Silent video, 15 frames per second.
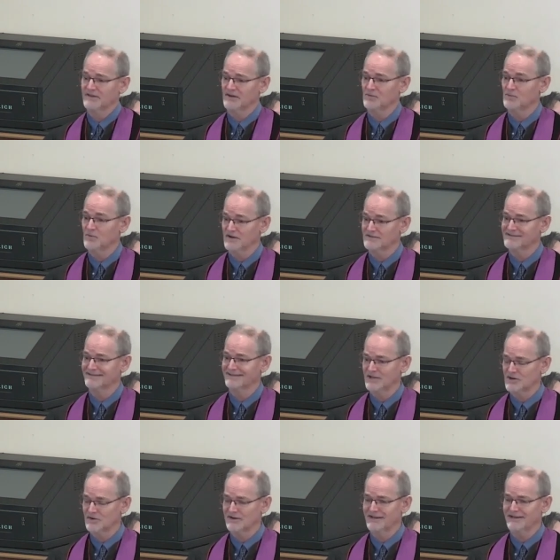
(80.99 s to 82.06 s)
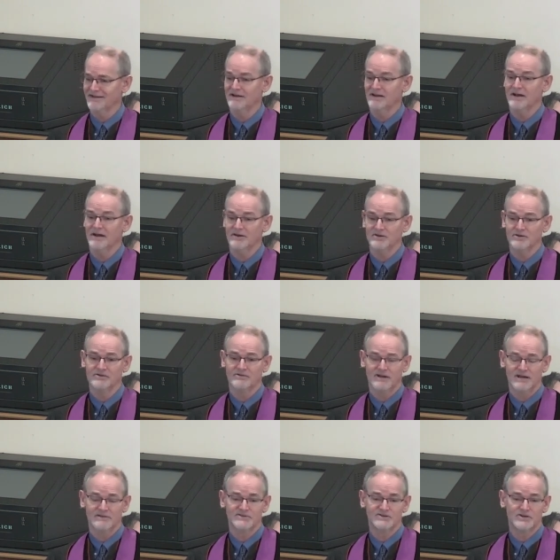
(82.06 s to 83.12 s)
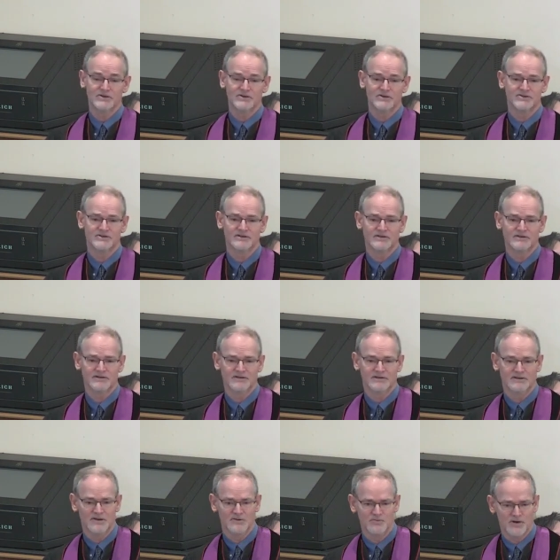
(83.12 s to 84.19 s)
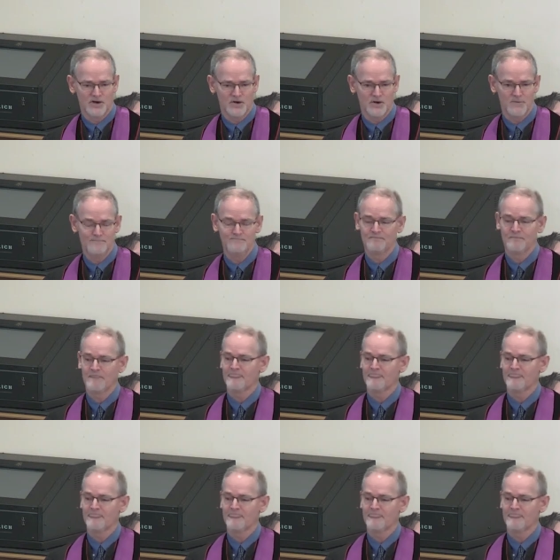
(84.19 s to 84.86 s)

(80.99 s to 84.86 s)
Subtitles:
there was literally an underground church in Rome.